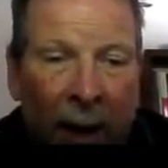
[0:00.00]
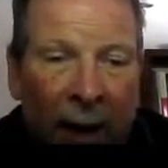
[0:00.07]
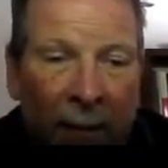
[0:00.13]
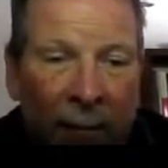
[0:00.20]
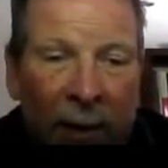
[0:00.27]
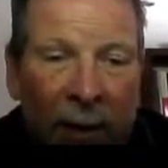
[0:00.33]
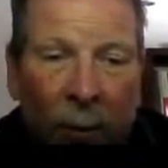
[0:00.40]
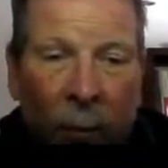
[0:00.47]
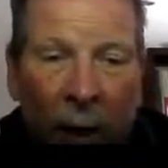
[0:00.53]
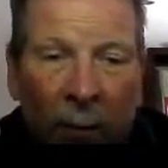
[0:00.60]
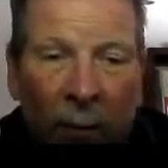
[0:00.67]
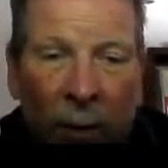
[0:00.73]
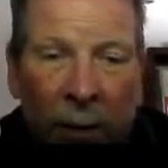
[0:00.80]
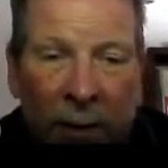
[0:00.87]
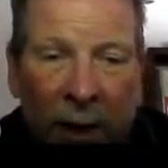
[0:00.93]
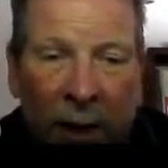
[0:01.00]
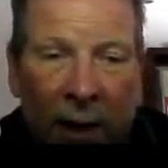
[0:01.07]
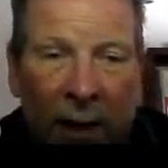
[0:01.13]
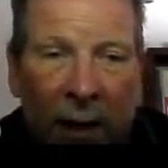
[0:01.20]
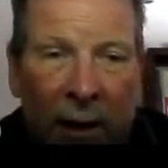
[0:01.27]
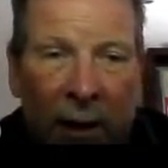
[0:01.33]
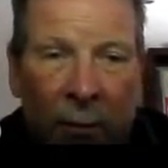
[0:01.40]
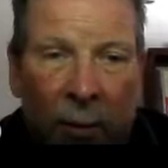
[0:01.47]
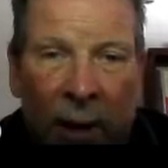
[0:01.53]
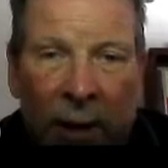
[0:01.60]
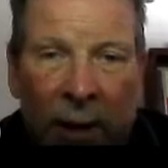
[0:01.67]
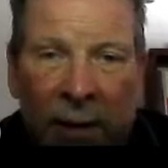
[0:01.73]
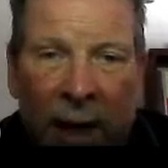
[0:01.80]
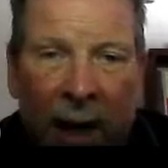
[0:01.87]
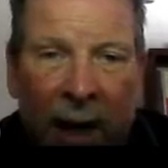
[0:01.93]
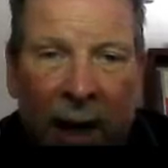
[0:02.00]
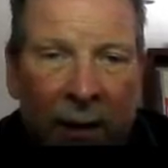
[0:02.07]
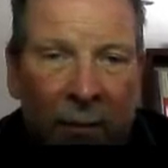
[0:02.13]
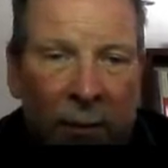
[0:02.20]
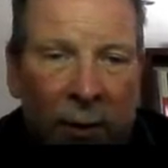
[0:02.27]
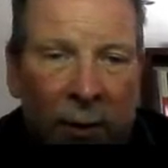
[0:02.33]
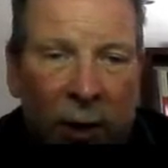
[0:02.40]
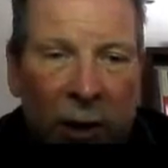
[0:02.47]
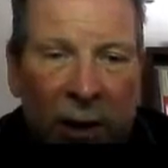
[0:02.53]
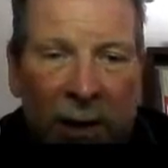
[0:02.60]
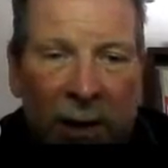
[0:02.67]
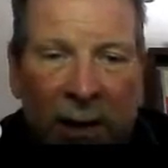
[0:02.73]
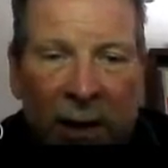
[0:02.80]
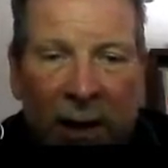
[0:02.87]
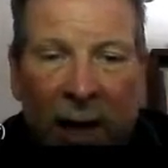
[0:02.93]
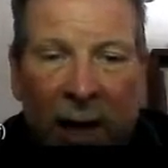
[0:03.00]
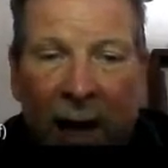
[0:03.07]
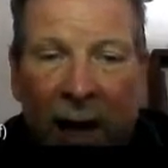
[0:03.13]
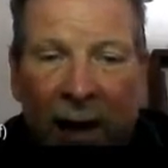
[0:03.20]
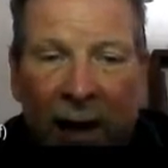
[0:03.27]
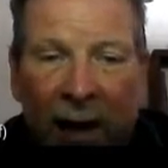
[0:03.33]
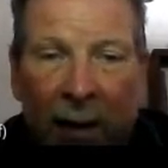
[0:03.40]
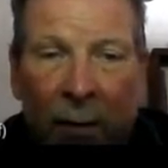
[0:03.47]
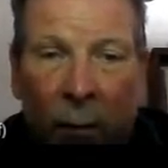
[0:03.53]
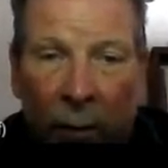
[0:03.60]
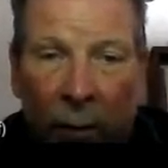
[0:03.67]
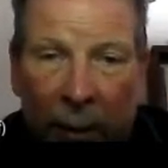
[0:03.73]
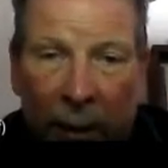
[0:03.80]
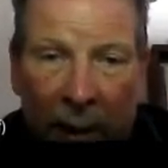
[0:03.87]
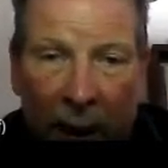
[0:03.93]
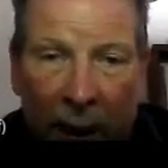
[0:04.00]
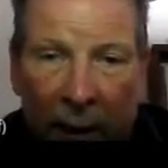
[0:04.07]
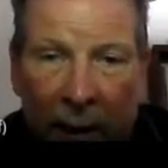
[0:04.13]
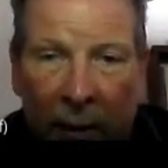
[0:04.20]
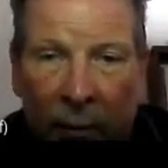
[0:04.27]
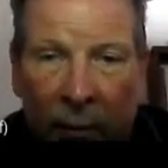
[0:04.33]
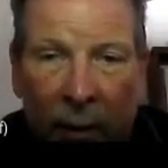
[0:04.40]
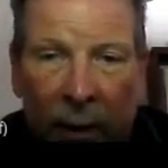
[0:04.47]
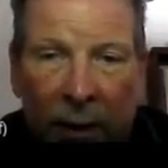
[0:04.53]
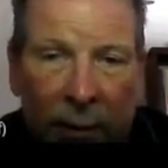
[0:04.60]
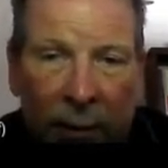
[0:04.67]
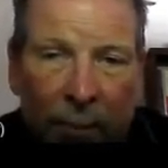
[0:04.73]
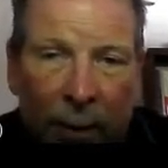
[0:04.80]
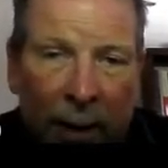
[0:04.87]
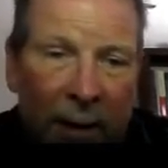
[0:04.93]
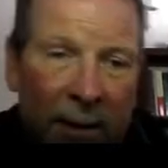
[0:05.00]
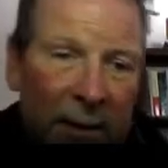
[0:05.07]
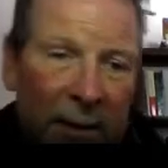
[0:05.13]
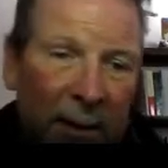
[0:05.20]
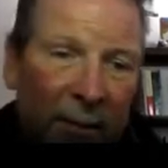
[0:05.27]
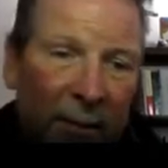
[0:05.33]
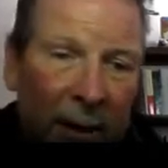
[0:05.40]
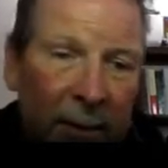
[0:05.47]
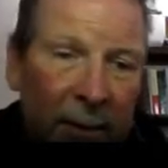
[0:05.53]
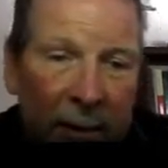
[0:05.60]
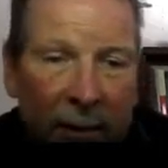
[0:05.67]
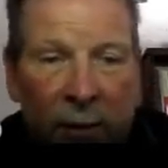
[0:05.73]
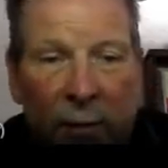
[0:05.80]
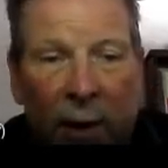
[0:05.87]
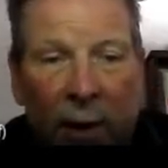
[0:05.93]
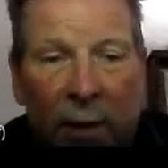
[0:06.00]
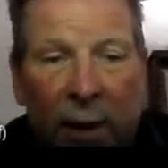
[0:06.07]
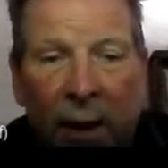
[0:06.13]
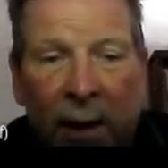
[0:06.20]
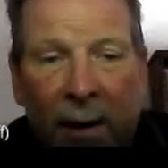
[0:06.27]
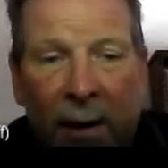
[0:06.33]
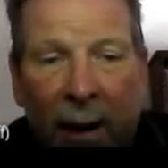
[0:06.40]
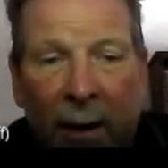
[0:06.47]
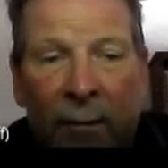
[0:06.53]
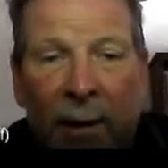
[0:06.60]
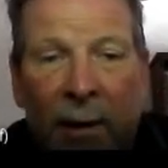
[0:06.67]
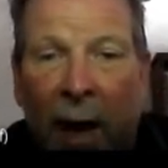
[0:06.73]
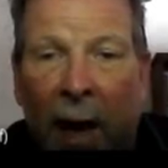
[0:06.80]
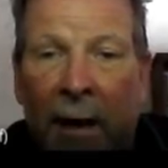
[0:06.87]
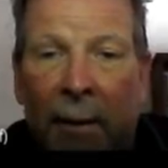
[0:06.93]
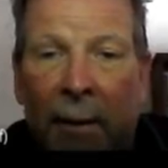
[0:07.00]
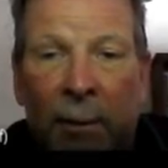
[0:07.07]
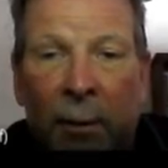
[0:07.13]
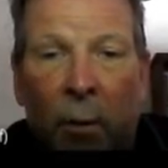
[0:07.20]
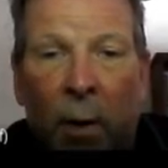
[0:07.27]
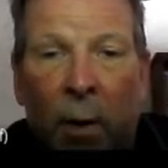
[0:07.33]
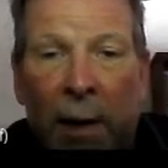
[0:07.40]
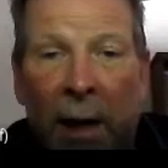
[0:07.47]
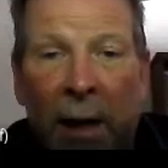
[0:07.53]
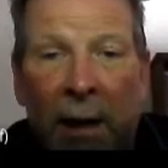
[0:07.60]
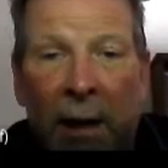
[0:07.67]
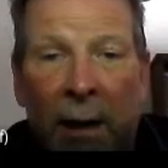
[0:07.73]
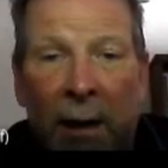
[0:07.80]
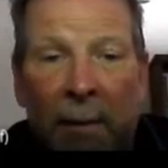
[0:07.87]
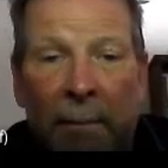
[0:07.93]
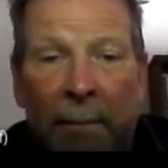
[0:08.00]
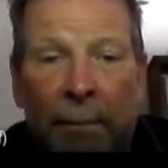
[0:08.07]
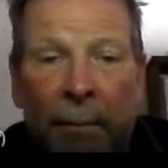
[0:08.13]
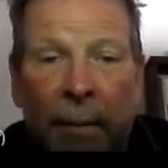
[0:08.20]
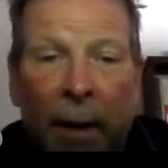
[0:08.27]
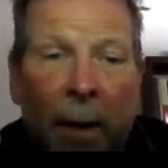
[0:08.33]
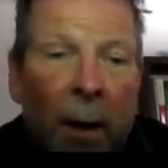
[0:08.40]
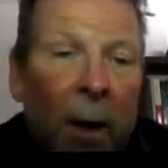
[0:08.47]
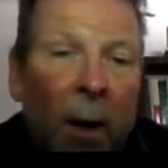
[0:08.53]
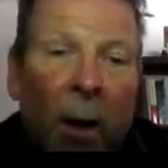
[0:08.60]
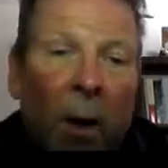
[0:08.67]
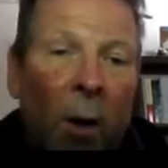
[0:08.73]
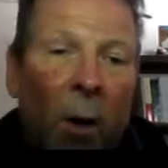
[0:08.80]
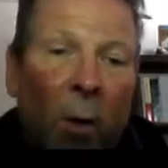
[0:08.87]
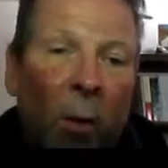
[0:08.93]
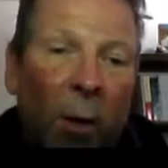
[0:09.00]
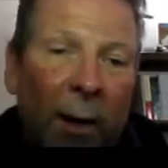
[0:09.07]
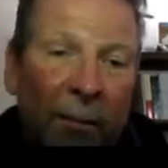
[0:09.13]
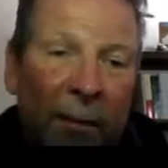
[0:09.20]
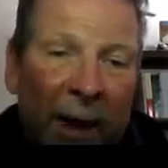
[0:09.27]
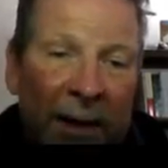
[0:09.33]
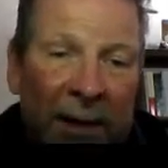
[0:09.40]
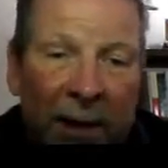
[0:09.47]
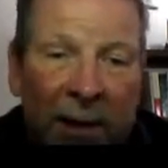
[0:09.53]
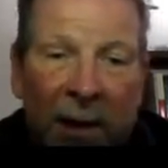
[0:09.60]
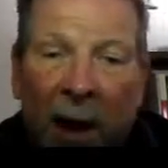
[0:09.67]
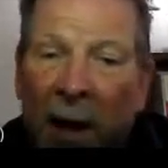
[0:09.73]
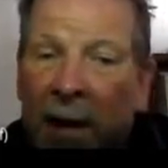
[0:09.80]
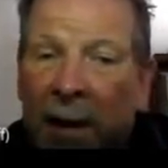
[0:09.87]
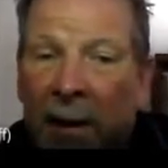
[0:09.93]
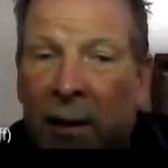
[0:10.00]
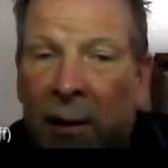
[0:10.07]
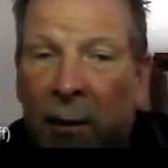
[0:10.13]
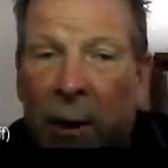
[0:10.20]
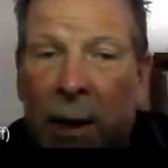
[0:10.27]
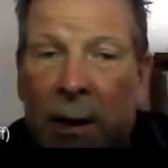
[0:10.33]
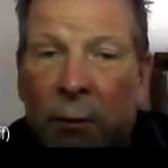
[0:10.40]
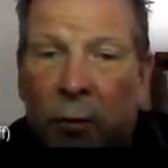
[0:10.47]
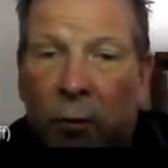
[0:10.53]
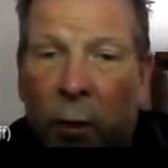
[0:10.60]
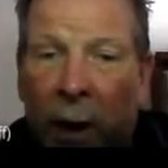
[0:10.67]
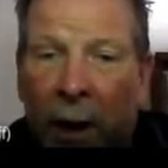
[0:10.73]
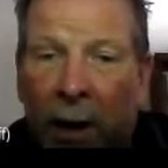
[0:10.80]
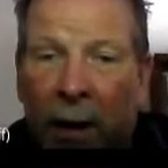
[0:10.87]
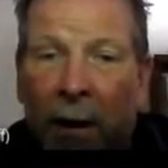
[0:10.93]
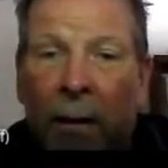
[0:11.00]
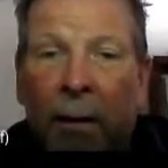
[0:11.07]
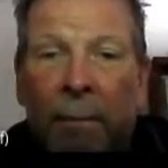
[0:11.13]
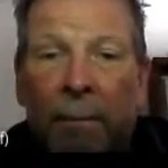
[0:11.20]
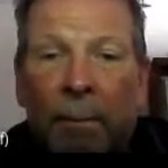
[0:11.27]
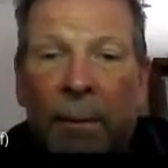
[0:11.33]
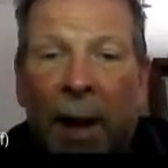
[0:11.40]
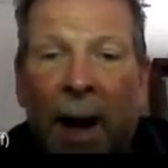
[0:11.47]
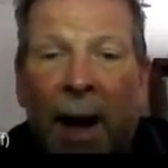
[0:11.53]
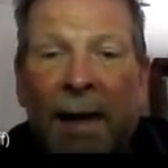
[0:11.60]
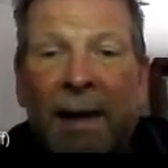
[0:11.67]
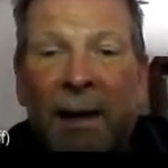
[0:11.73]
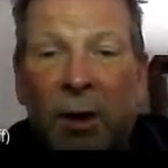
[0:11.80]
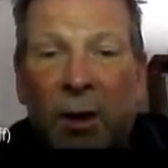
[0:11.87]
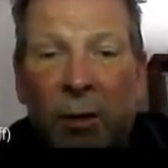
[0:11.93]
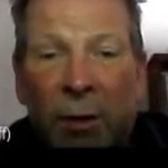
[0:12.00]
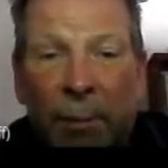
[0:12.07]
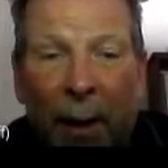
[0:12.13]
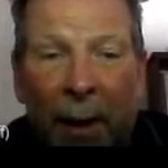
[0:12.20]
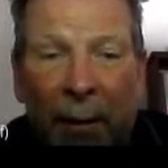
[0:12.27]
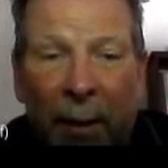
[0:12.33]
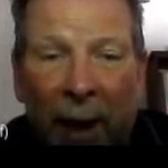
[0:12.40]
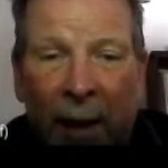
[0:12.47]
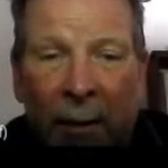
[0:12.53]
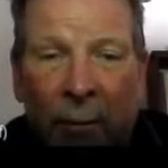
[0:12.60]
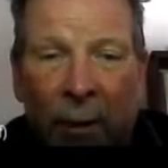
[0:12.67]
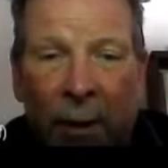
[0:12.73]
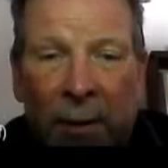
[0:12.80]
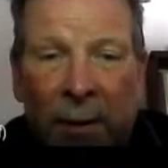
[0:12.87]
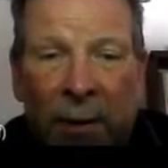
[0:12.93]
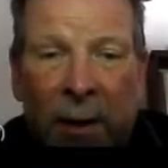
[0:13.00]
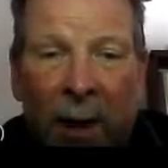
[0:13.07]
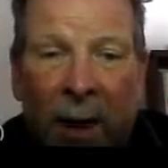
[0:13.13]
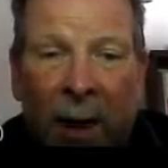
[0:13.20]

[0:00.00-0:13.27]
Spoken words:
If D1 was 90 degrees, angle GDA would be 90 degrees because of angles in a straight line have to add up to 180. Well, if that's a 90-degree triangle, I can use Pythagoras.